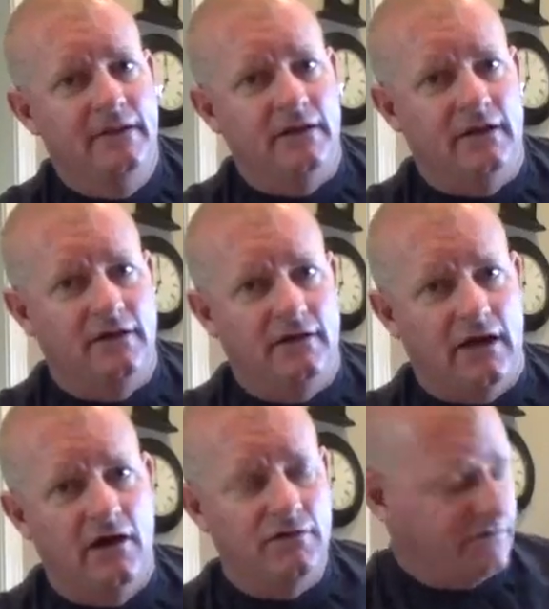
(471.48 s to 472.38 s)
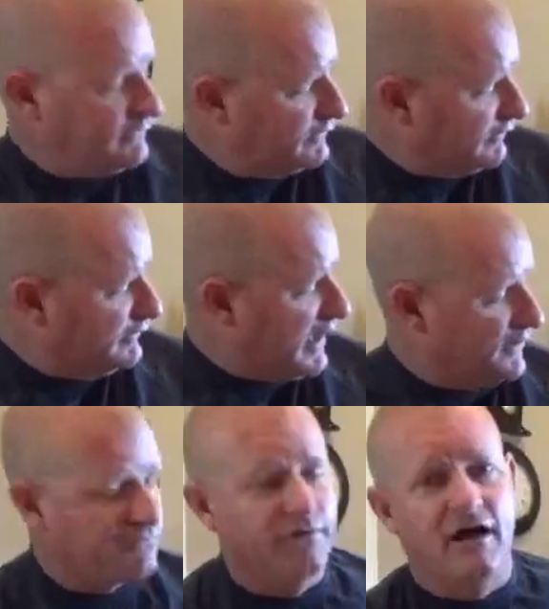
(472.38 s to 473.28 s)
August.
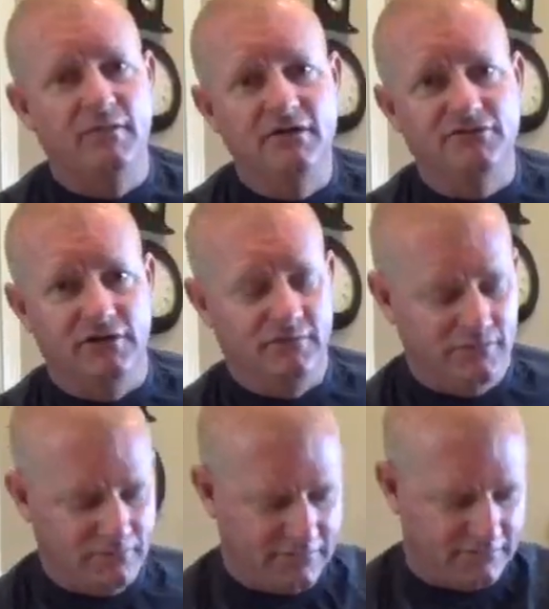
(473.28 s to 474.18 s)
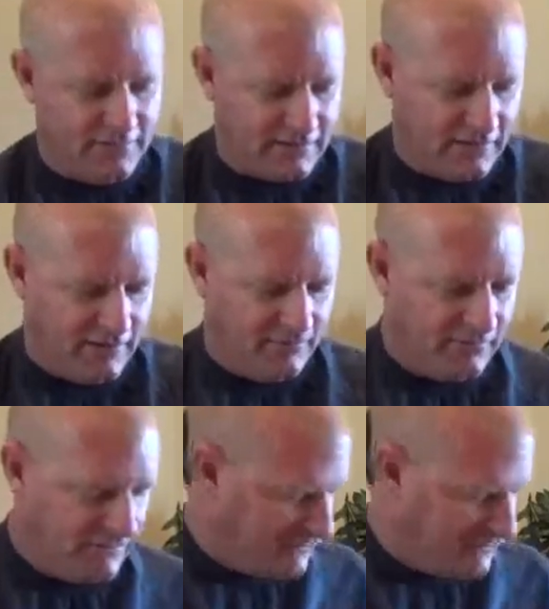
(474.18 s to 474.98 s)
That's what I'll be filming with, is that camera right